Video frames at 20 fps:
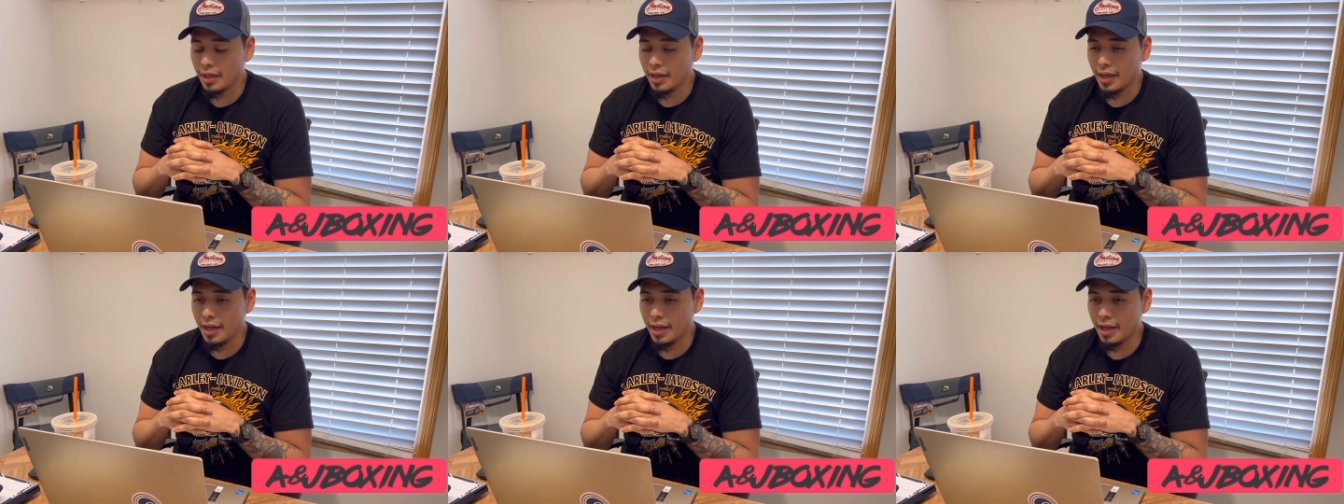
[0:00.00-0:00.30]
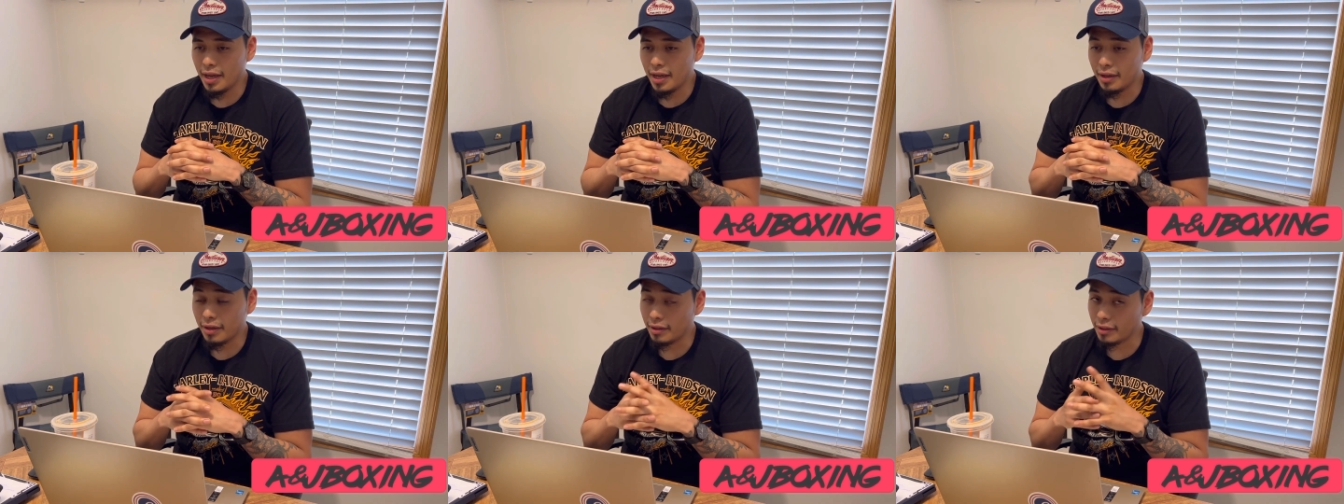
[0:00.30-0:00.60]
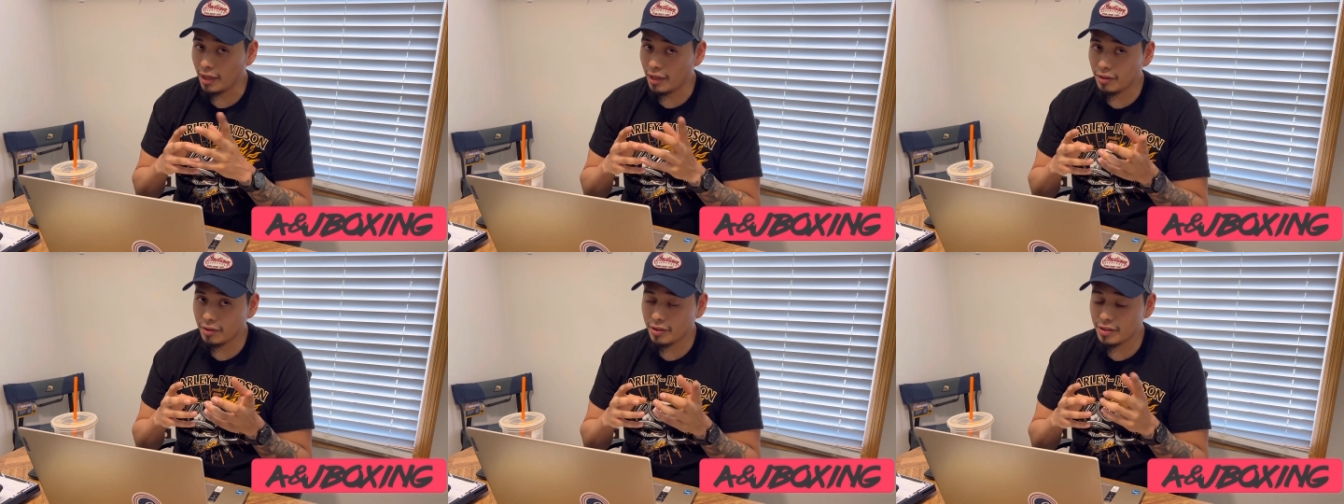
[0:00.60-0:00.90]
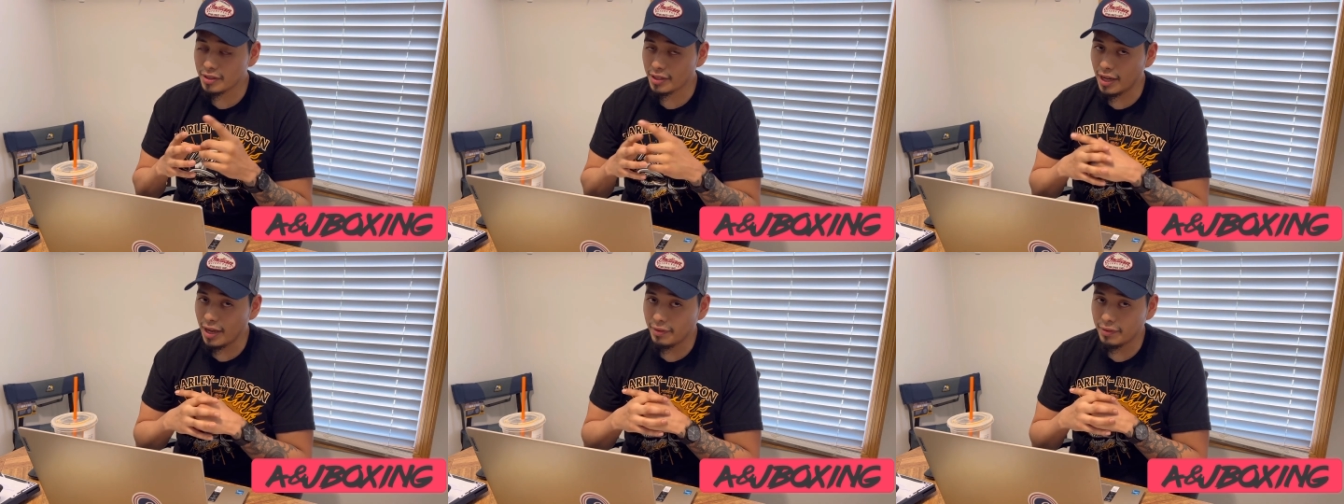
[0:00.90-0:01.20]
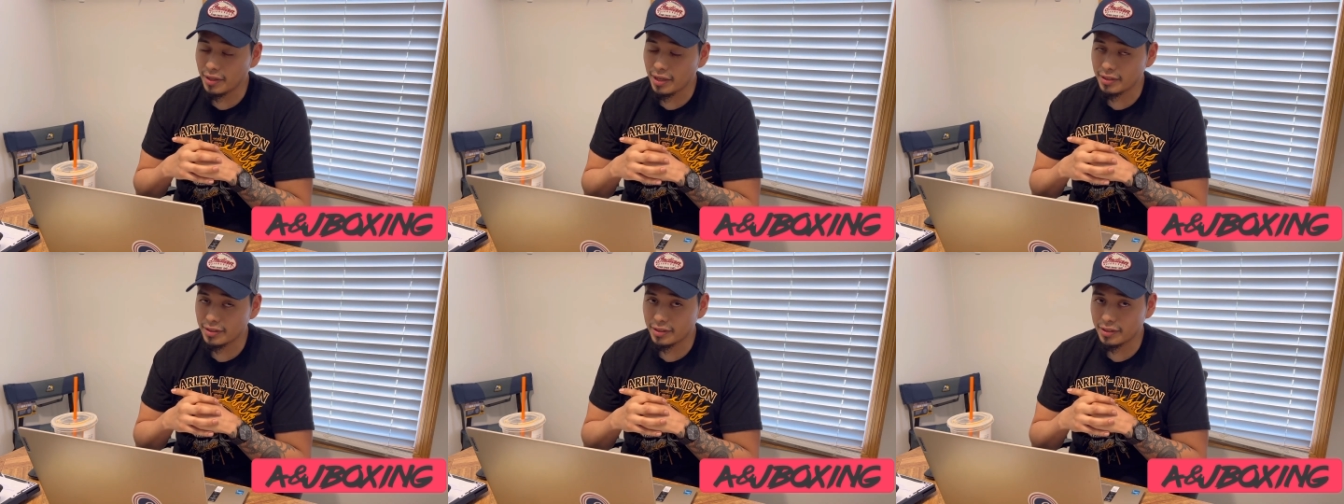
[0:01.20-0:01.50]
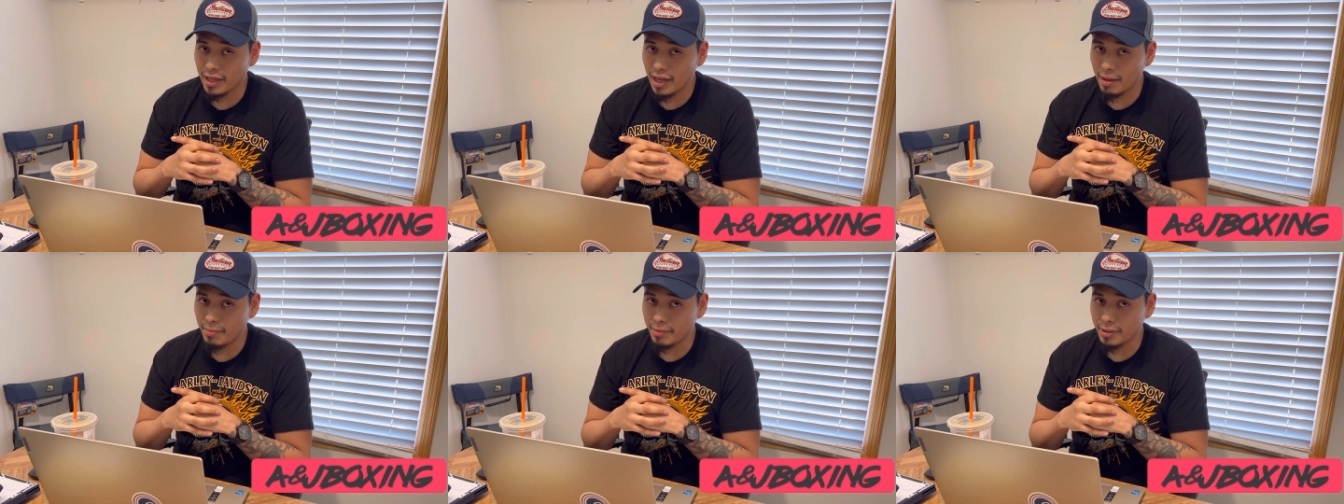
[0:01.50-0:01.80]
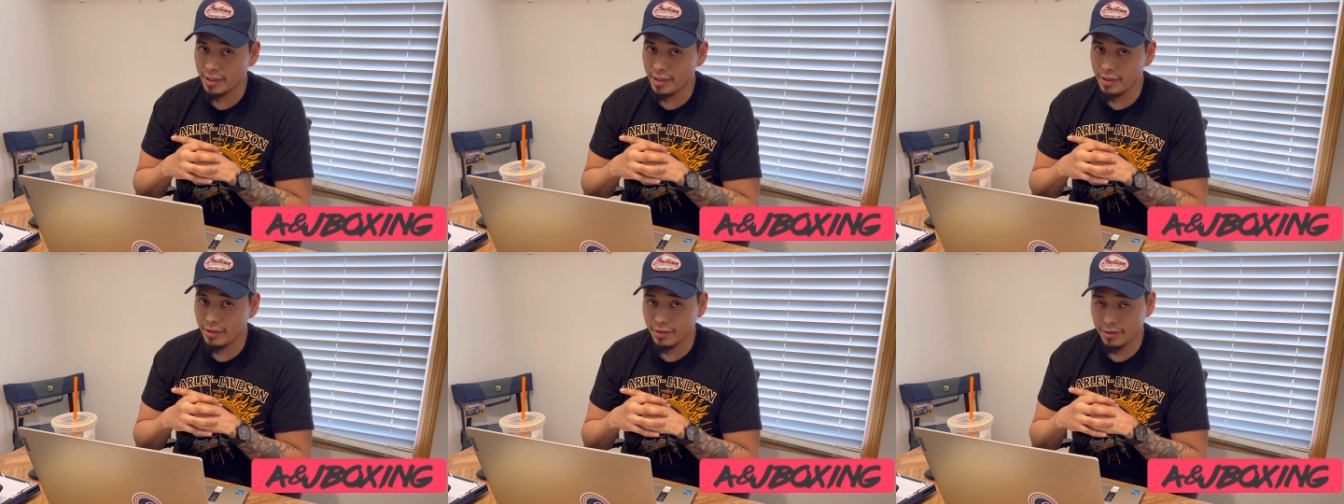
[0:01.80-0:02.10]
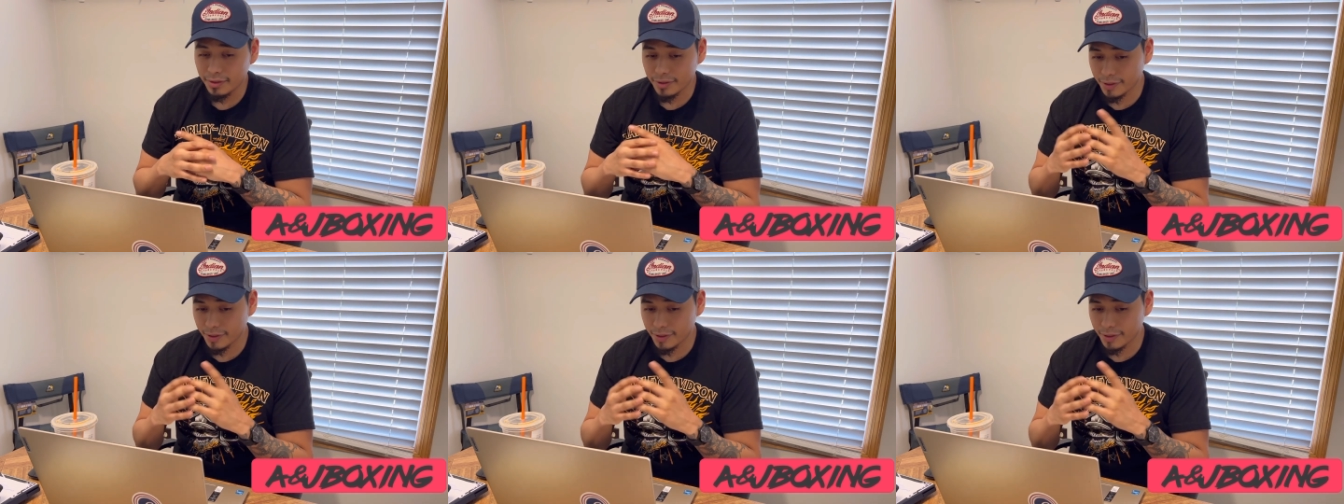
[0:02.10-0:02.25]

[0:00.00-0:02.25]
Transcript: And Canelo doesn't have a lot of stamina either.